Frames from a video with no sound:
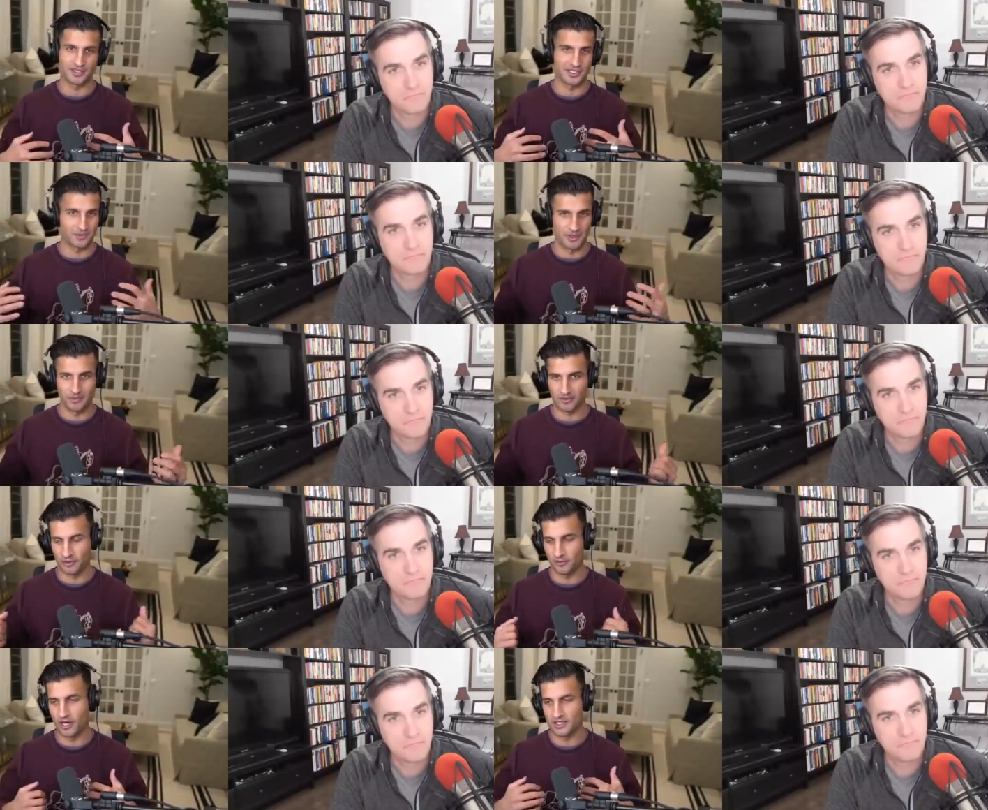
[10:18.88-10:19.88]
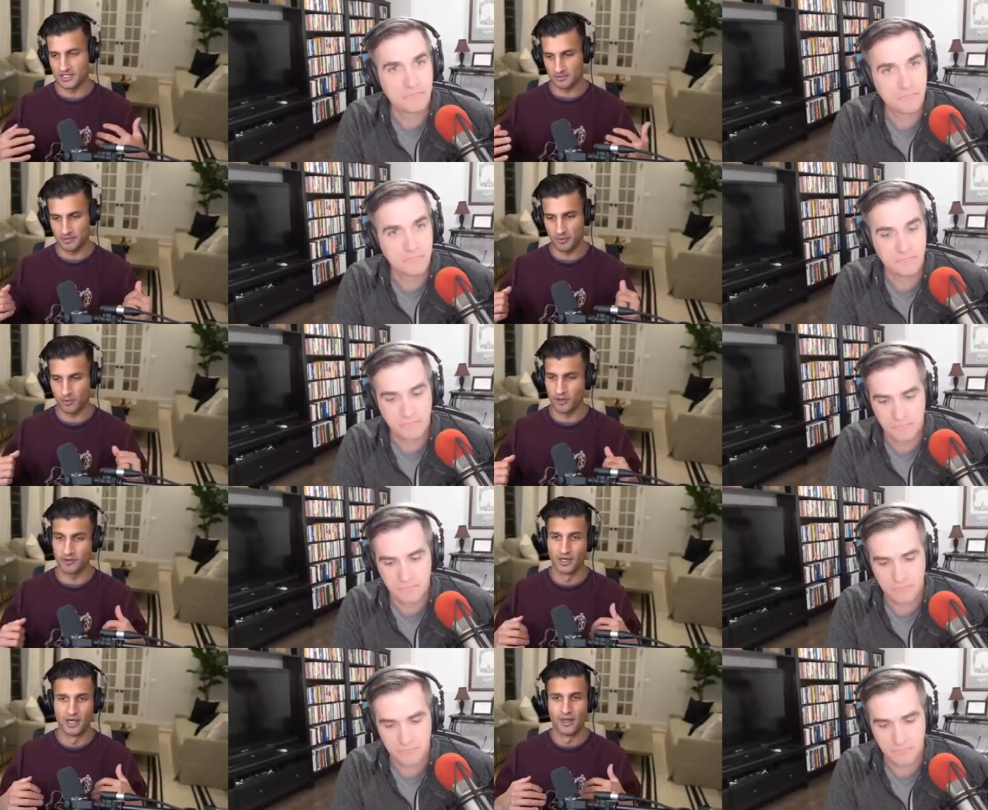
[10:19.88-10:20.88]
Speaker 1: Some people are going to rise, some people
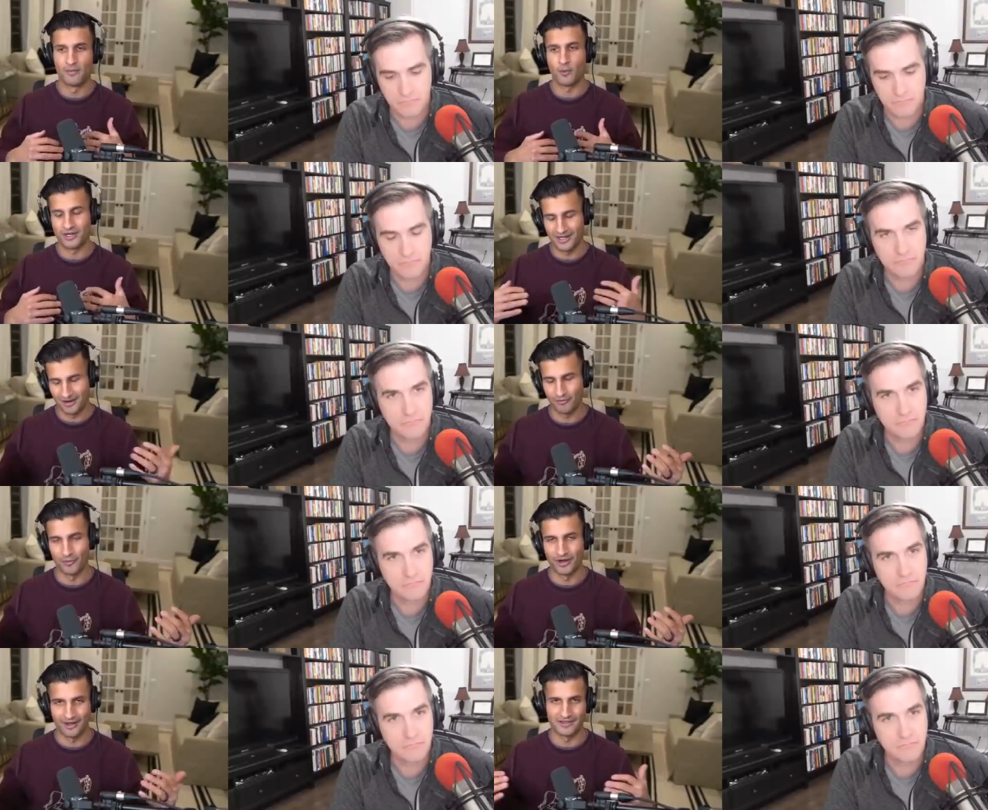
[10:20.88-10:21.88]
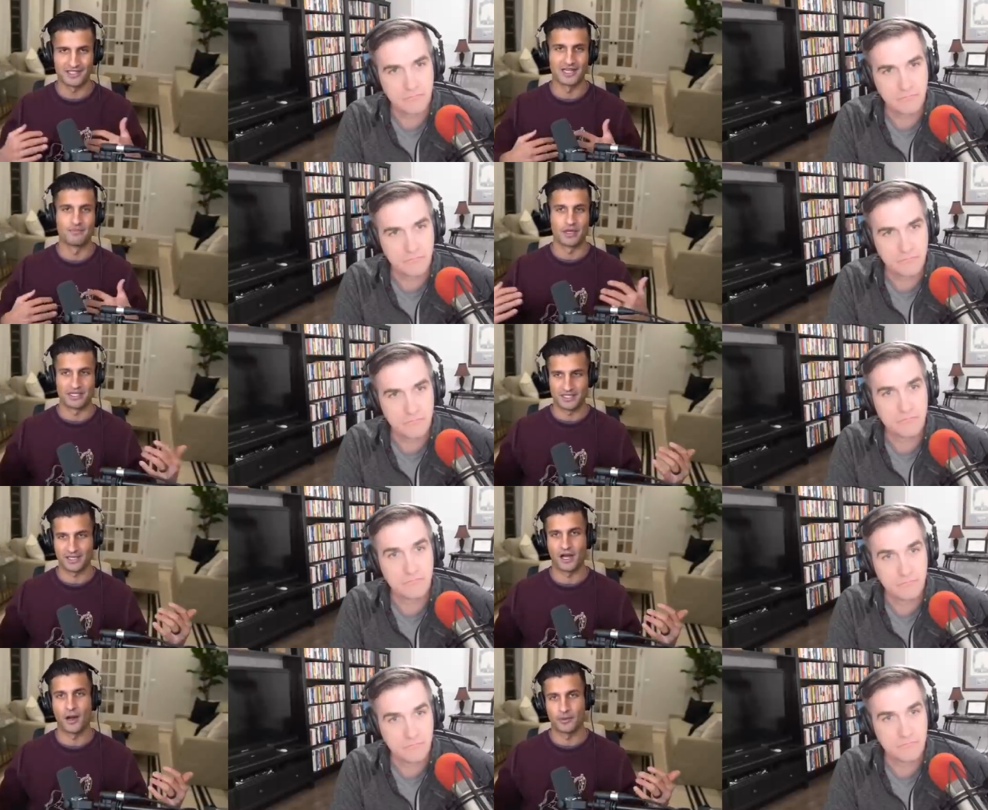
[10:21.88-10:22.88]
won't. But we need everyone to have the same basic
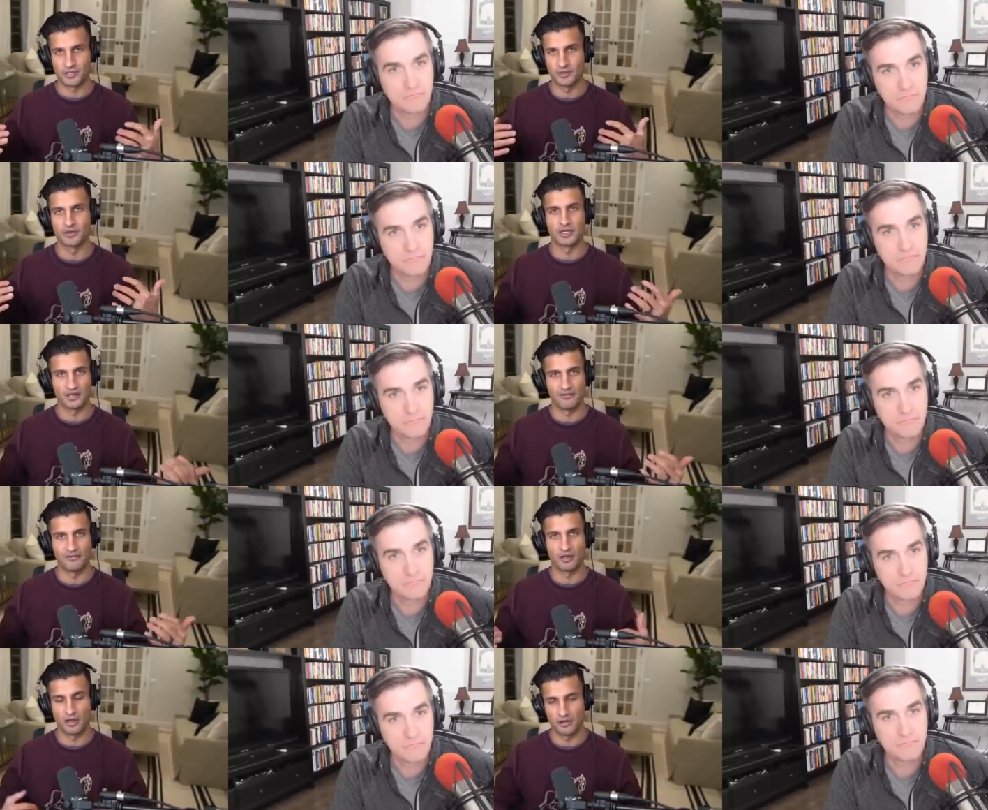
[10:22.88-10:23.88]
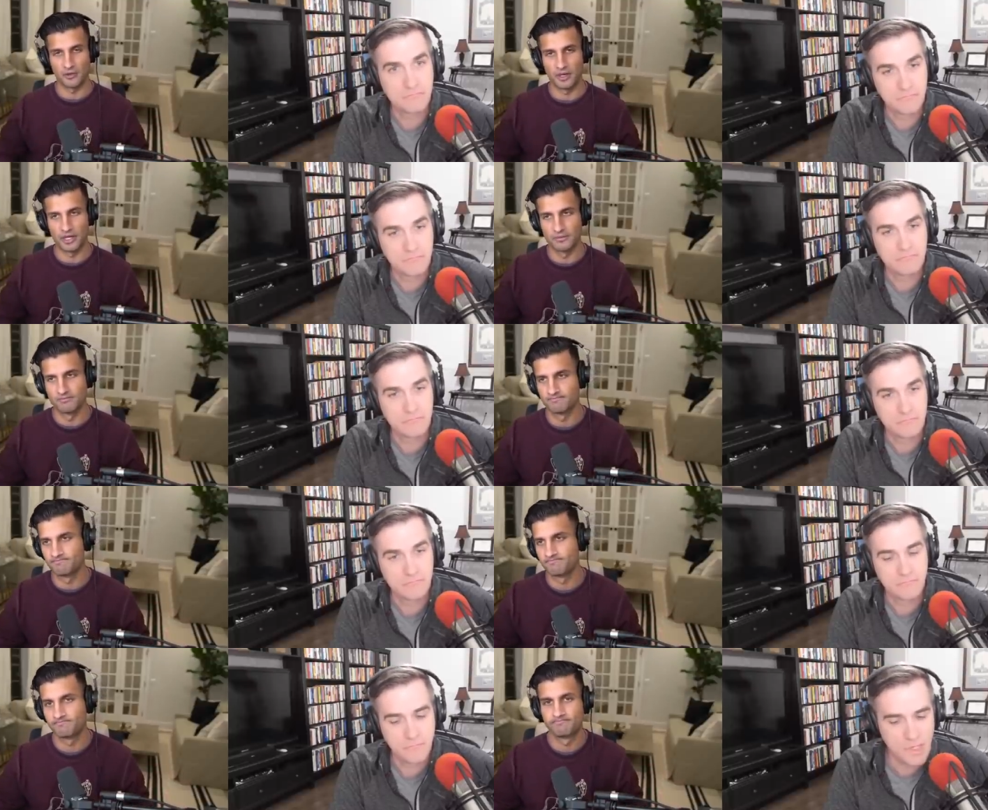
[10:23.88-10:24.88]
opportunity level along the way.
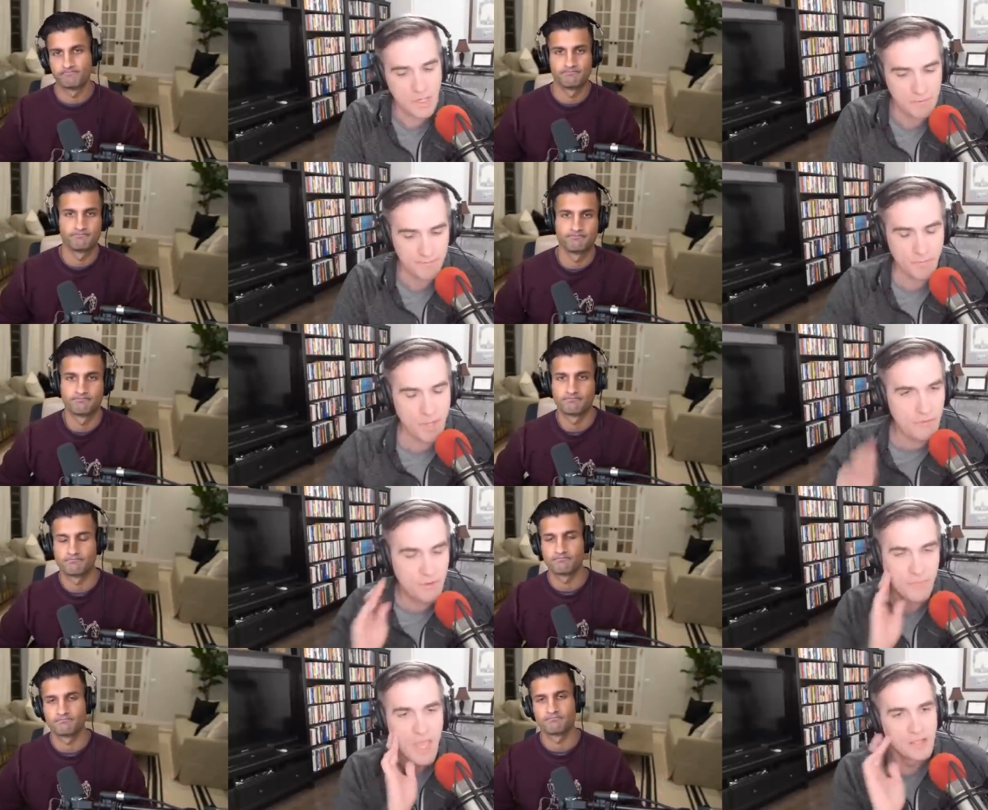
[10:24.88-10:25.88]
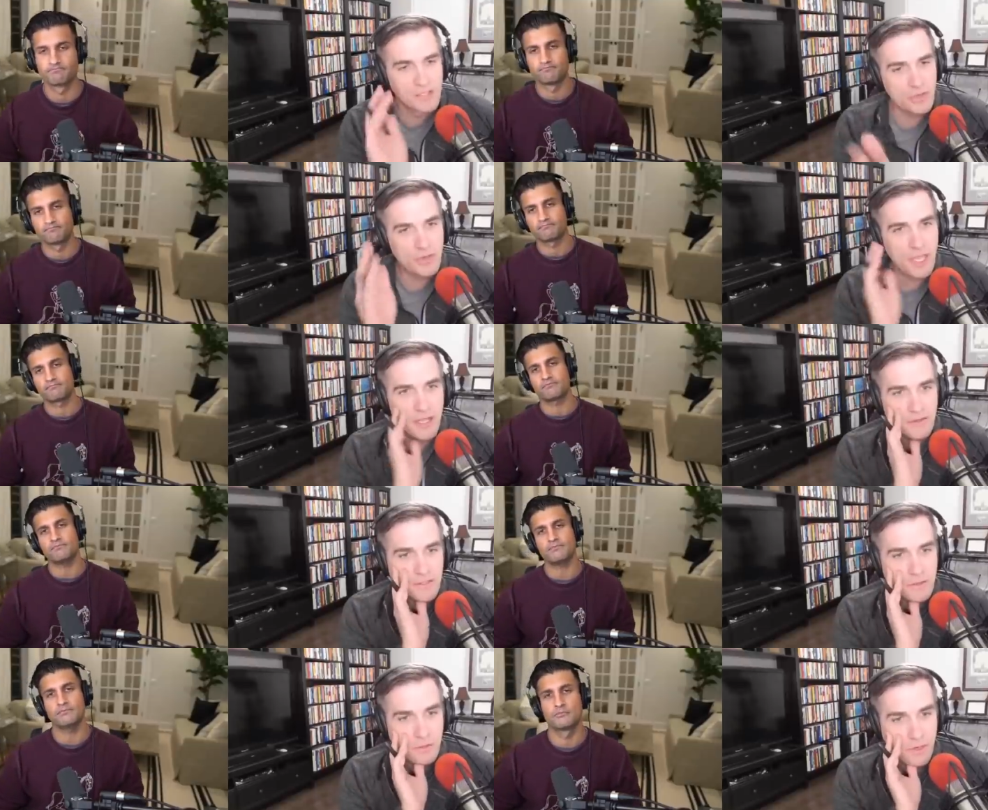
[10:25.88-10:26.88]
Speaker 2: Yeah. Love it. So you get
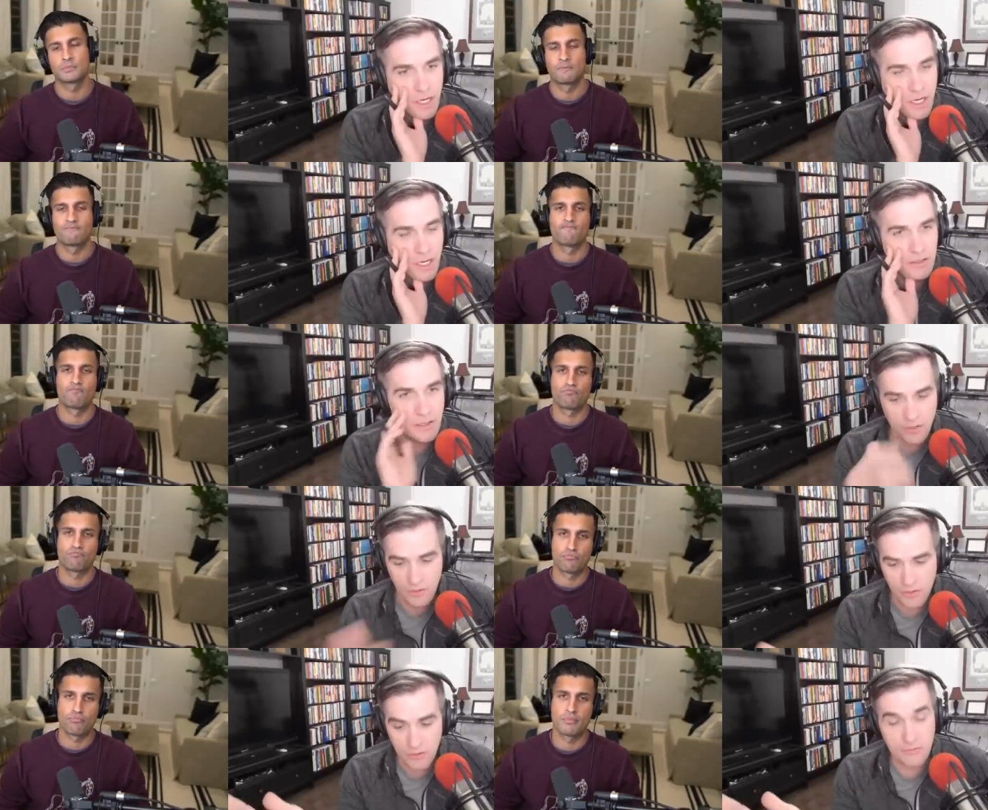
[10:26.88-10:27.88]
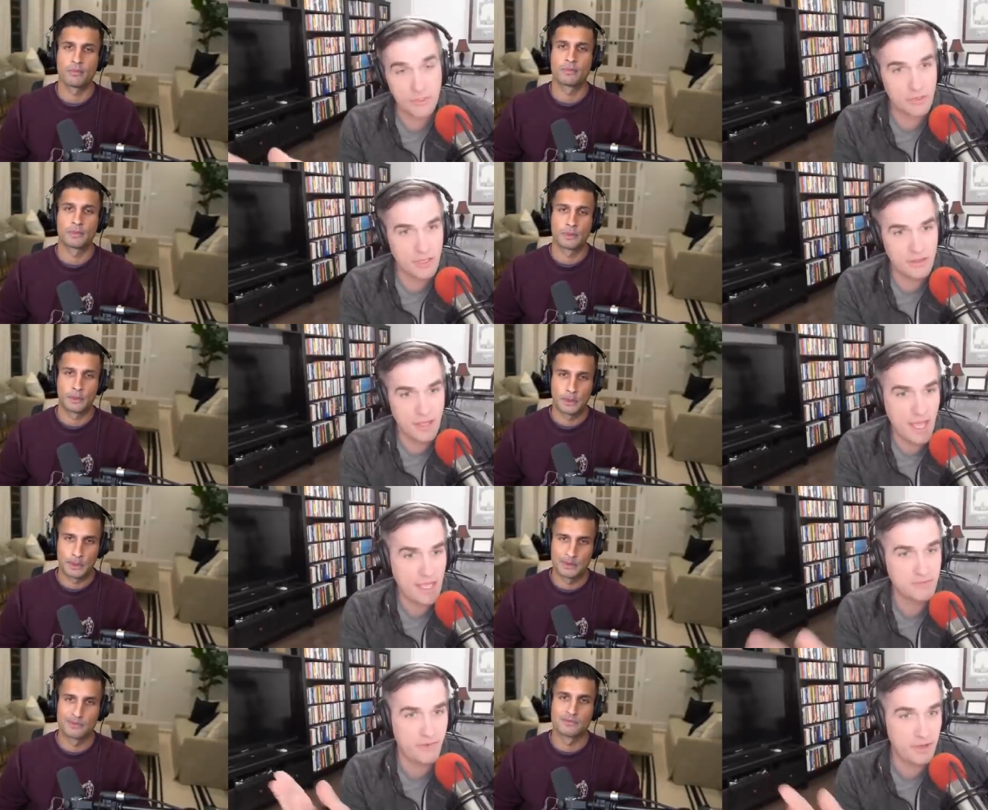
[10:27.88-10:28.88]
into uh, you're you're in the
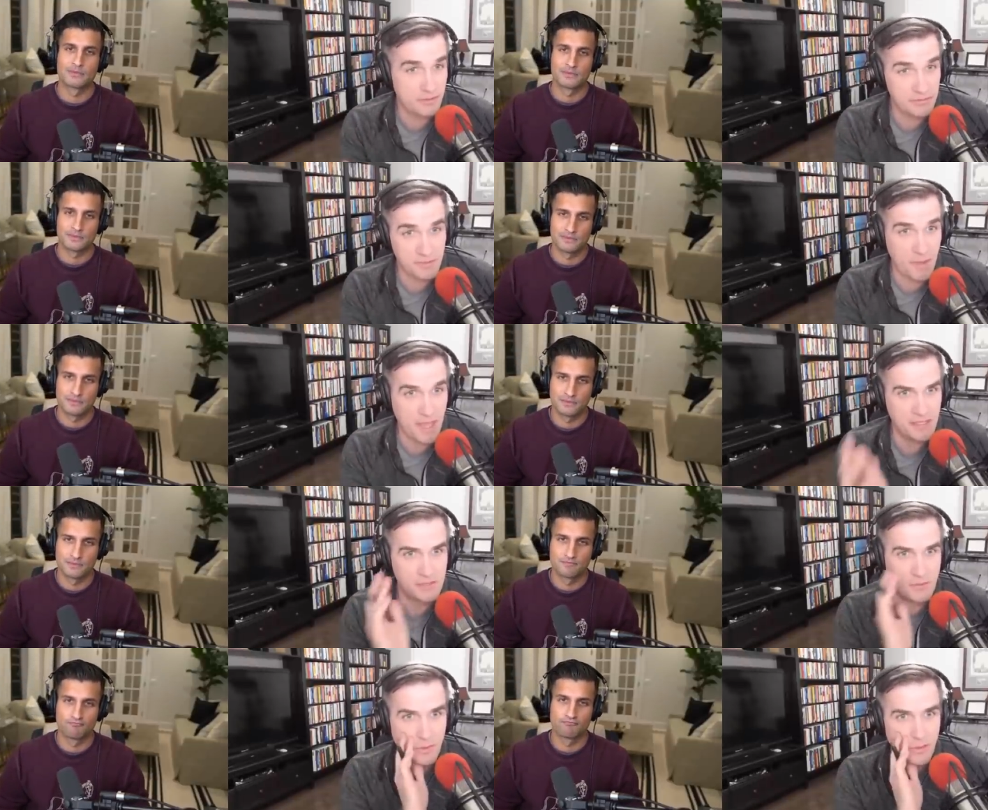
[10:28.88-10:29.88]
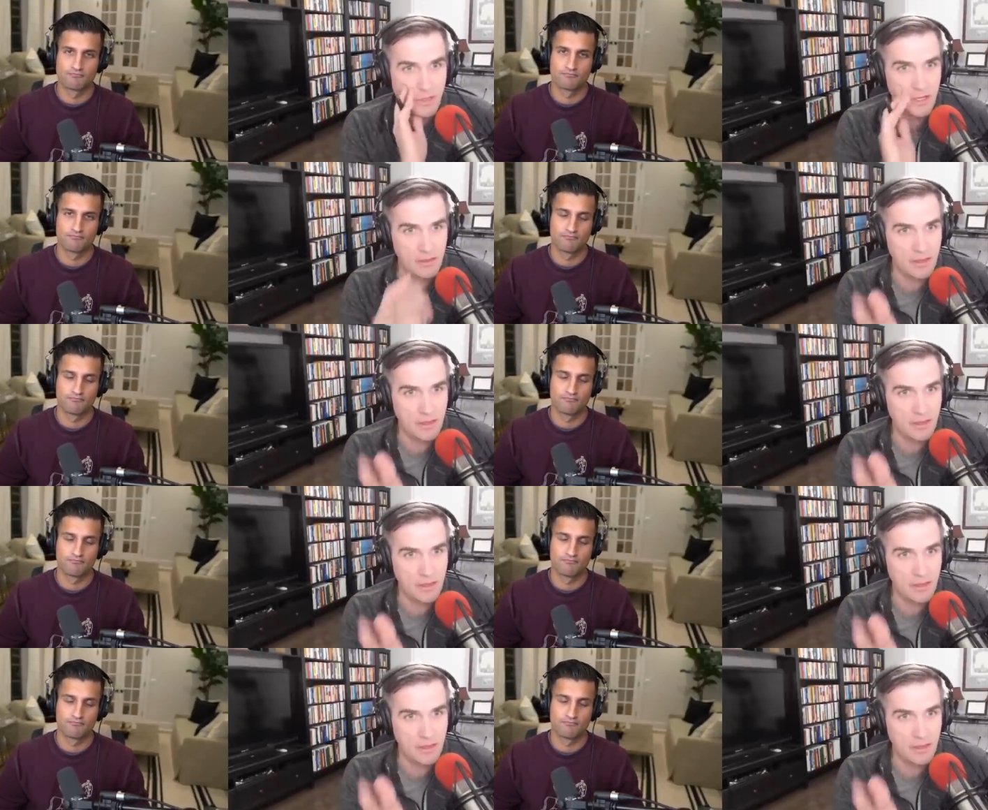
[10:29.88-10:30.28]
hedge fund space or you're in